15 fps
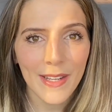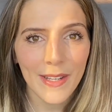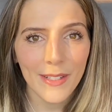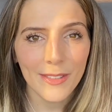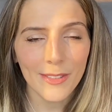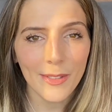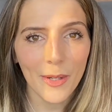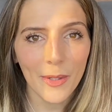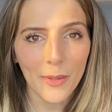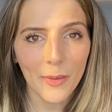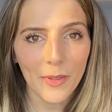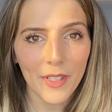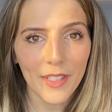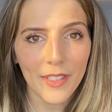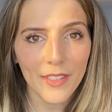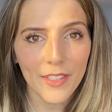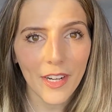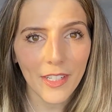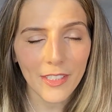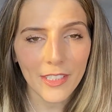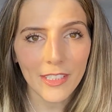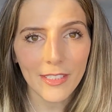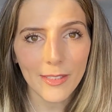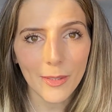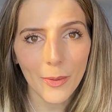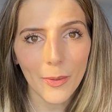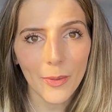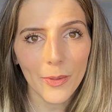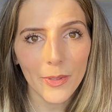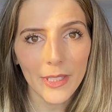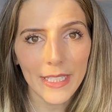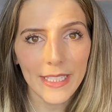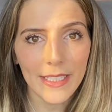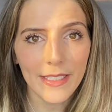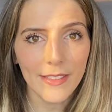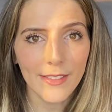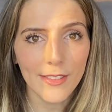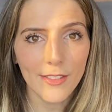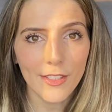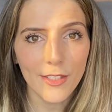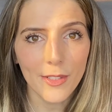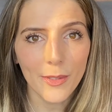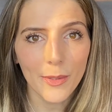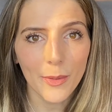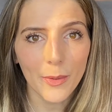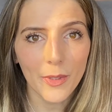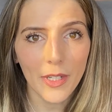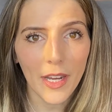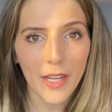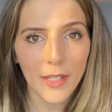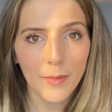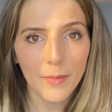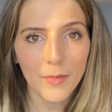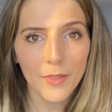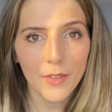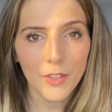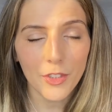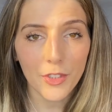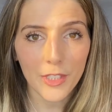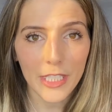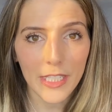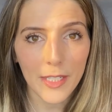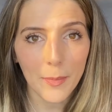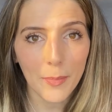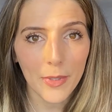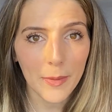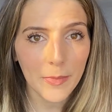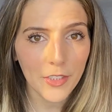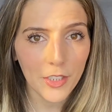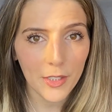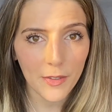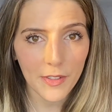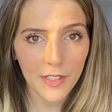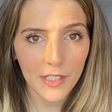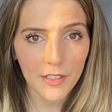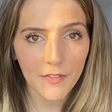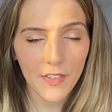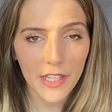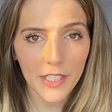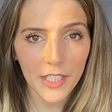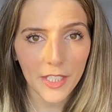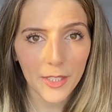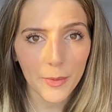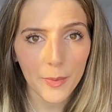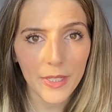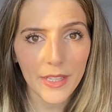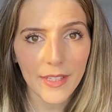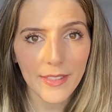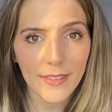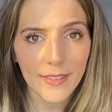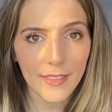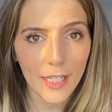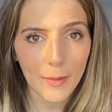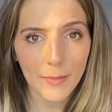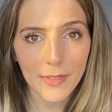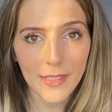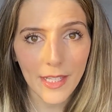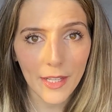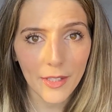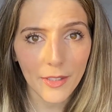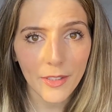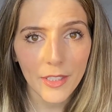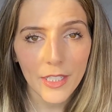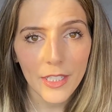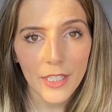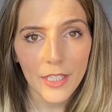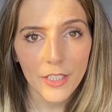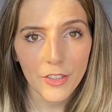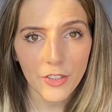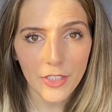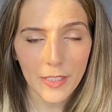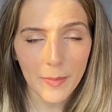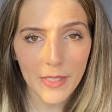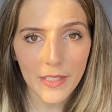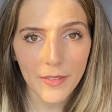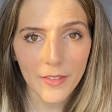So the doctor's goal is to um, treat premature ovarian failure with stem cell treatment.